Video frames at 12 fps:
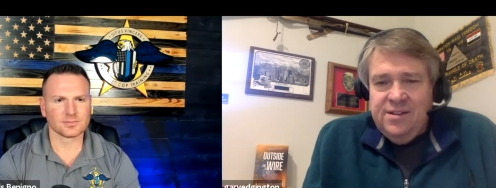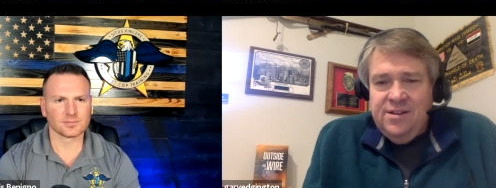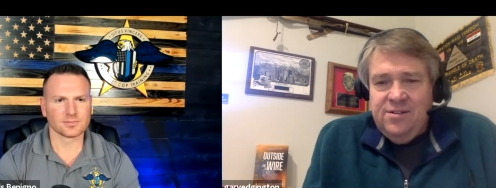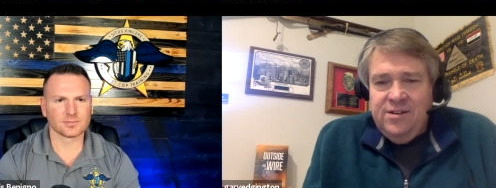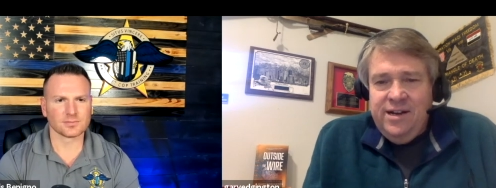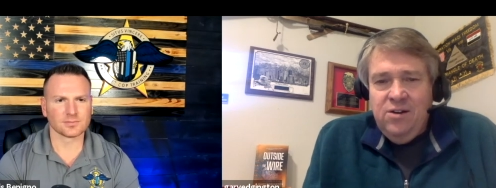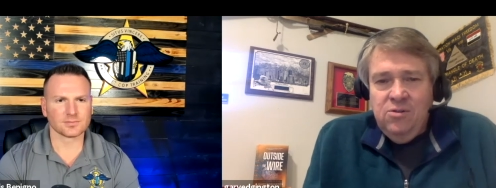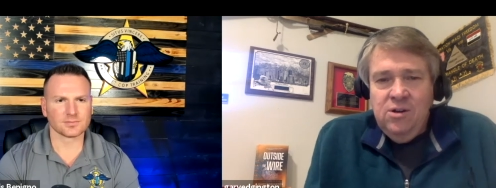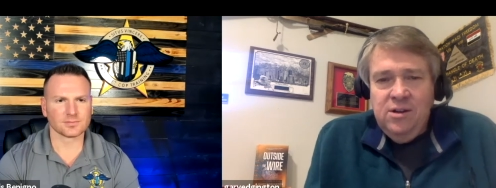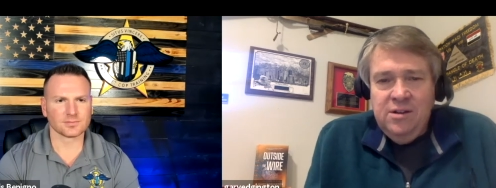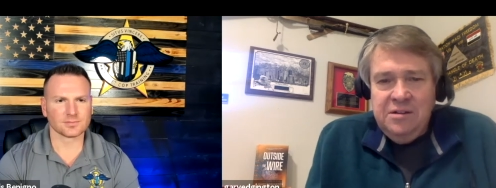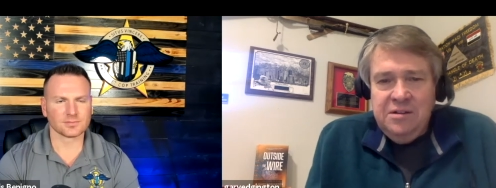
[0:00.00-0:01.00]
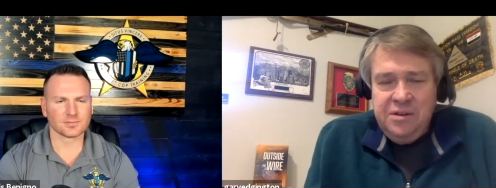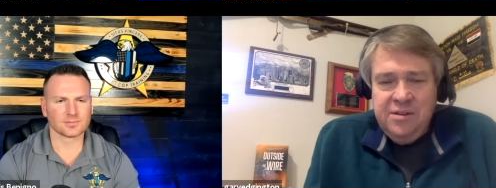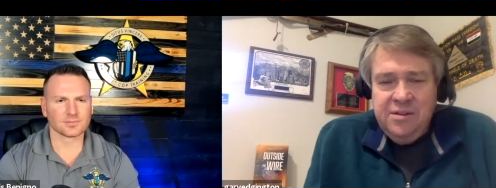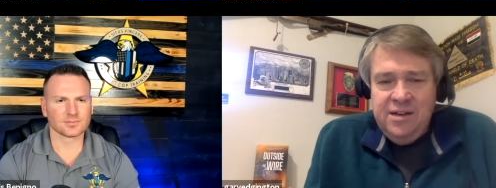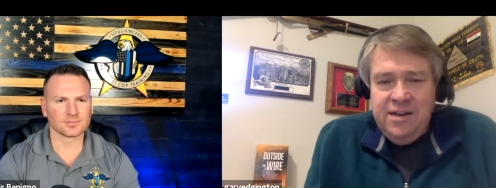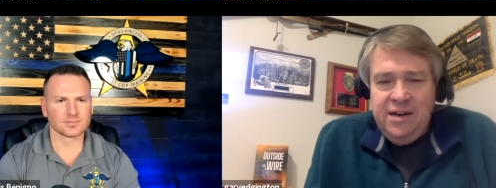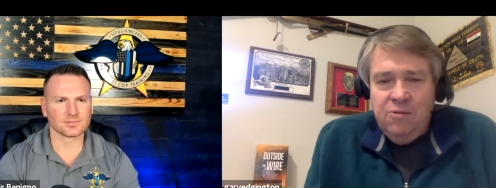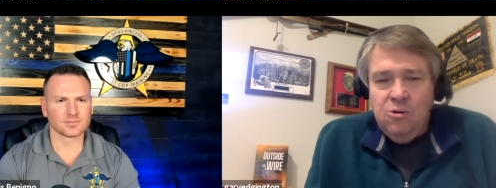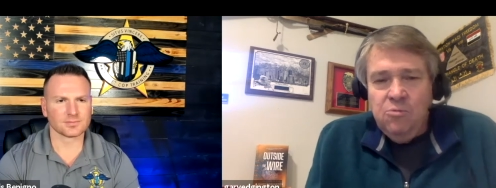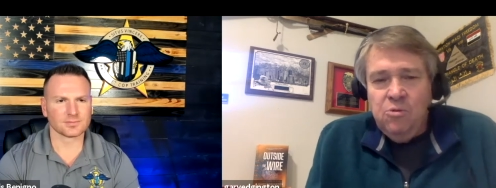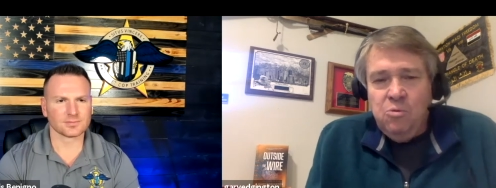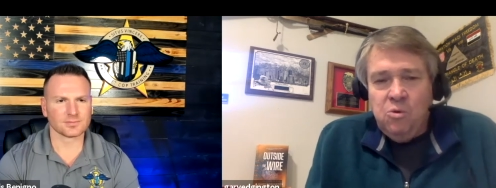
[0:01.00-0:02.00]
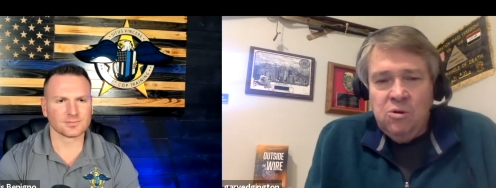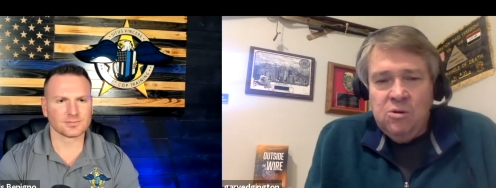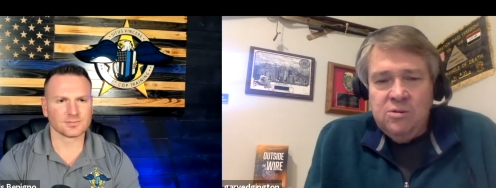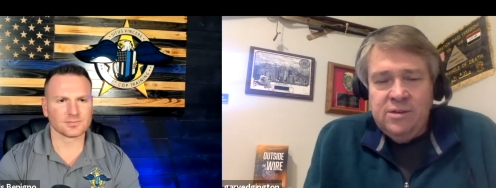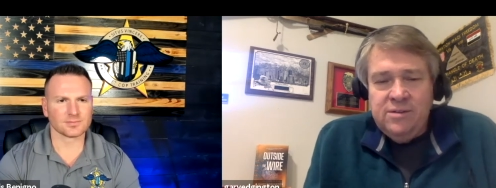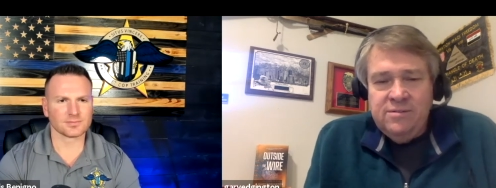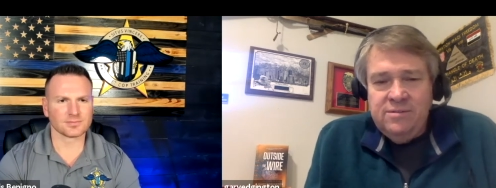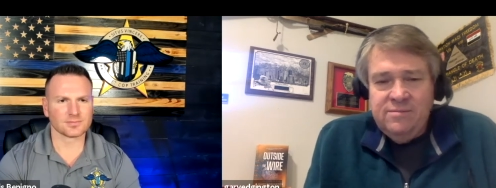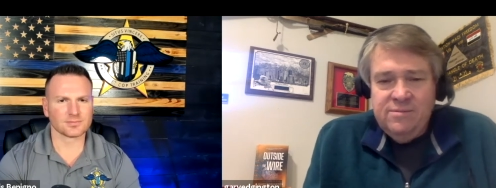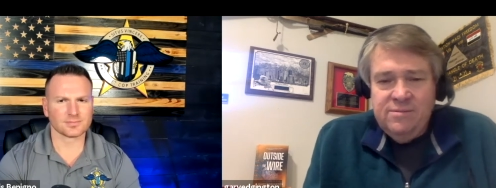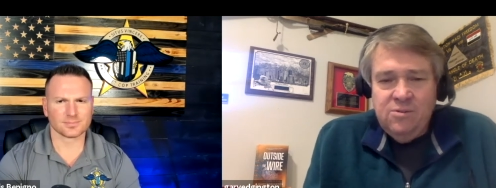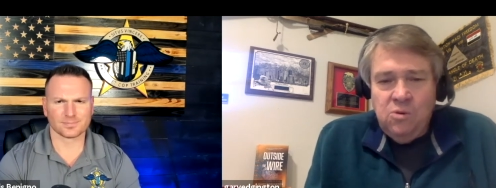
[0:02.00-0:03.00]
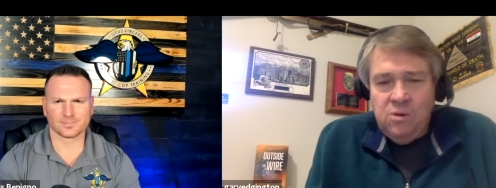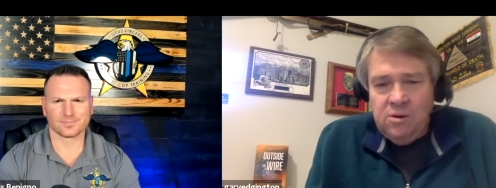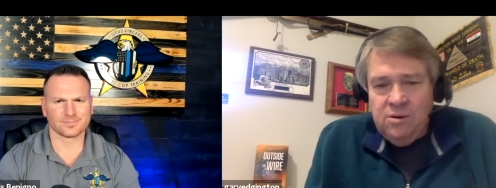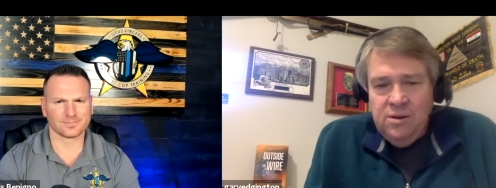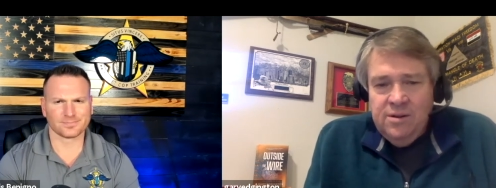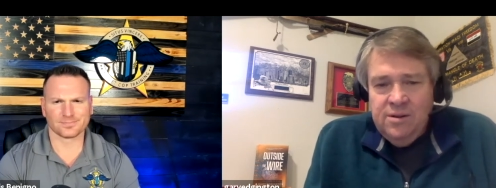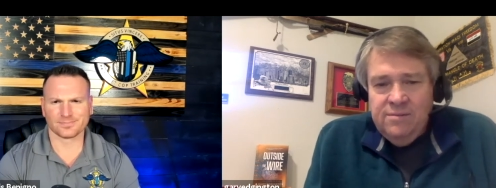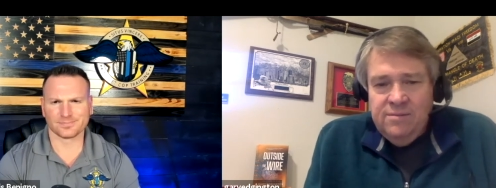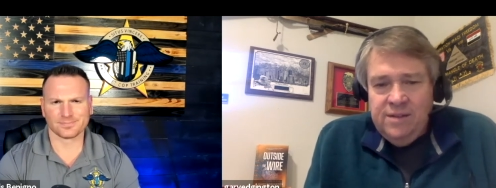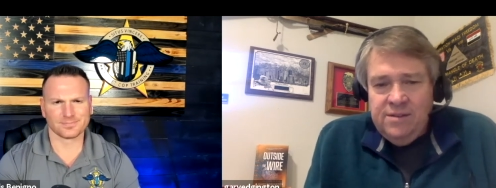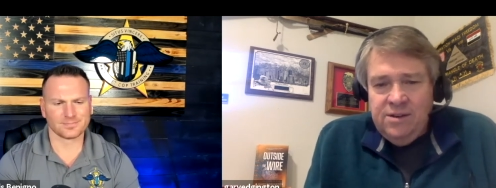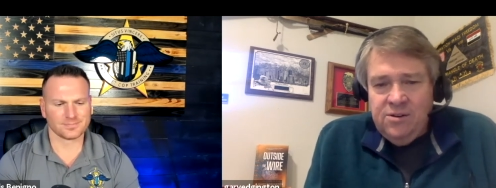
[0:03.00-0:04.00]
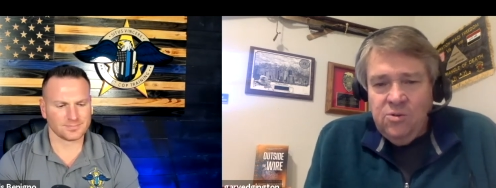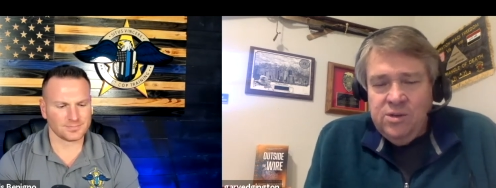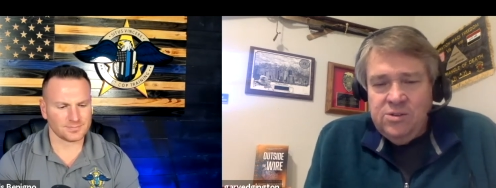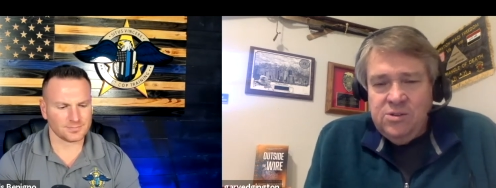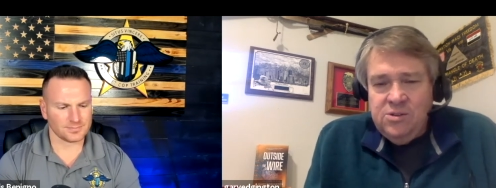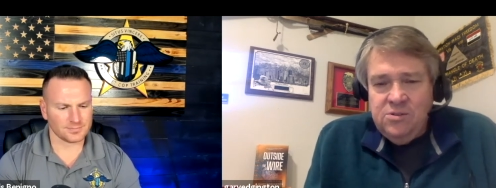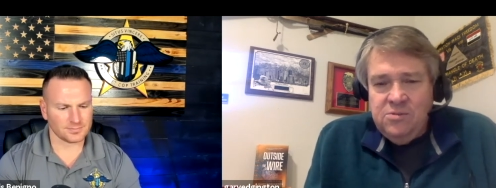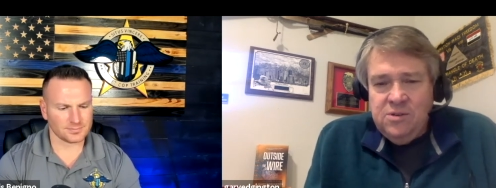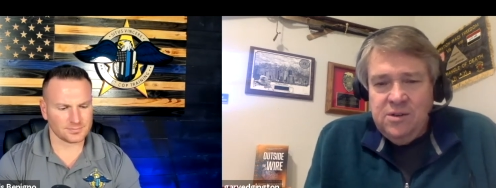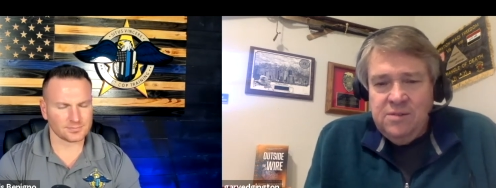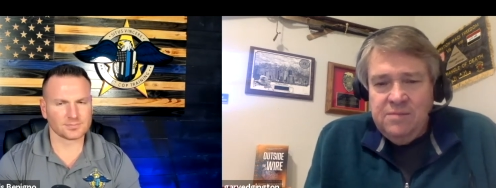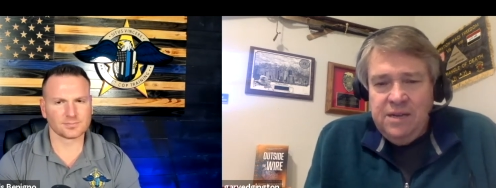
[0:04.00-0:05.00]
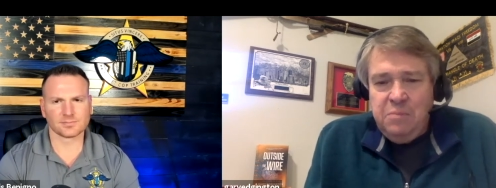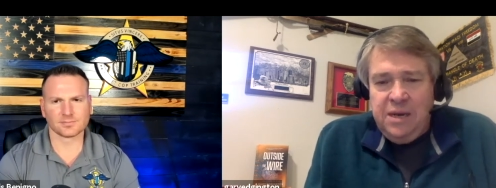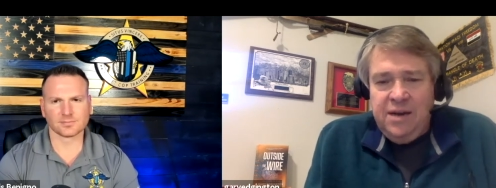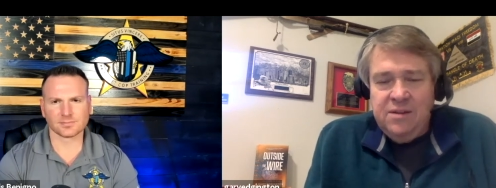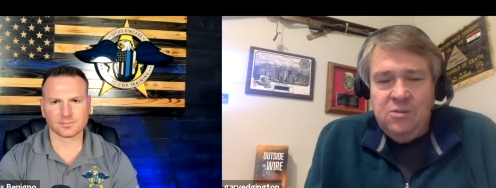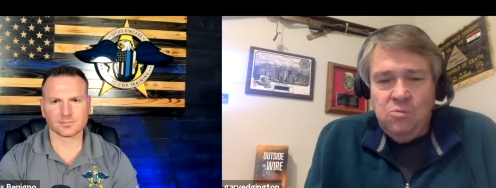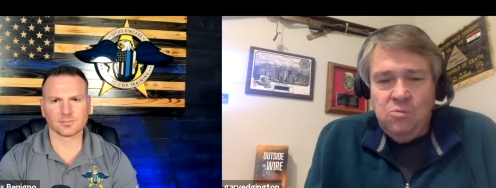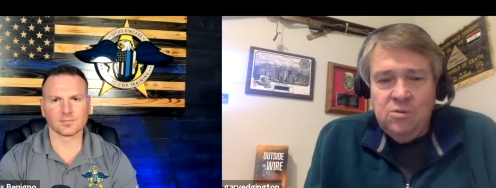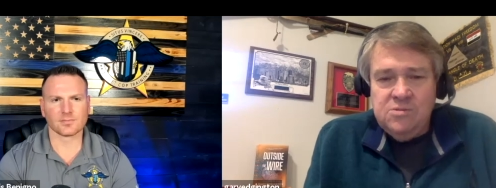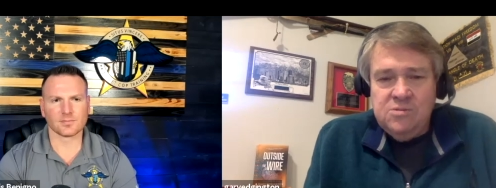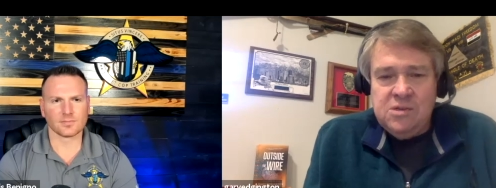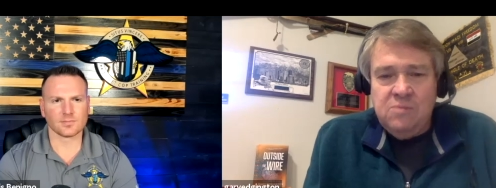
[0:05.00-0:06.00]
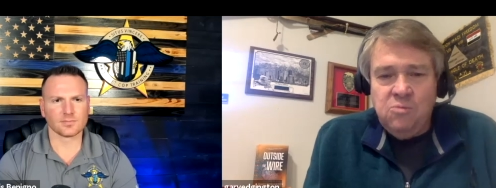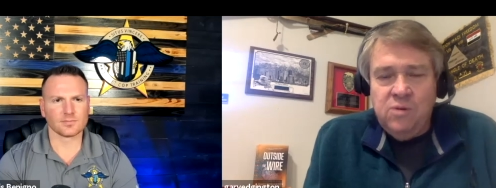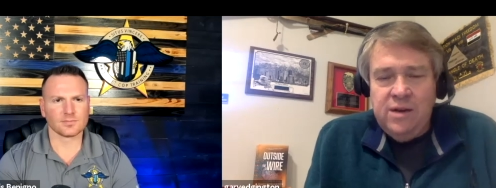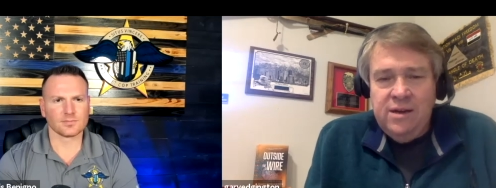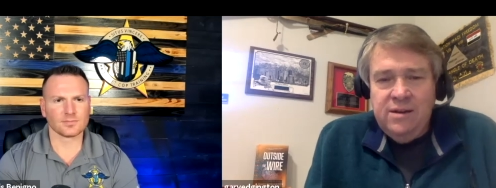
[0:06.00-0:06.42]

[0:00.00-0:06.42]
Speaker 1: they're now they now own the world and or that they're going to uh, impact the world in some way.